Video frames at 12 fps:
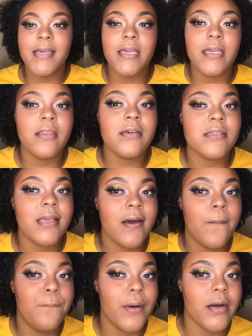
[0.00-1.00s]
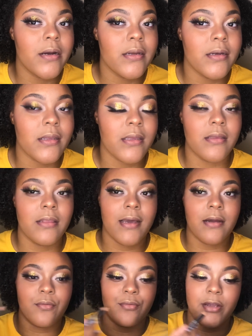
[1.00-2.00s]
it looks like a burgundy, like
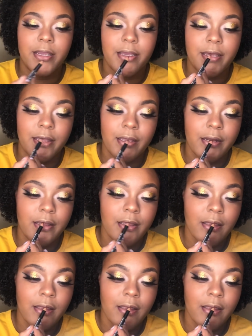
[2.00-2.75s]
a red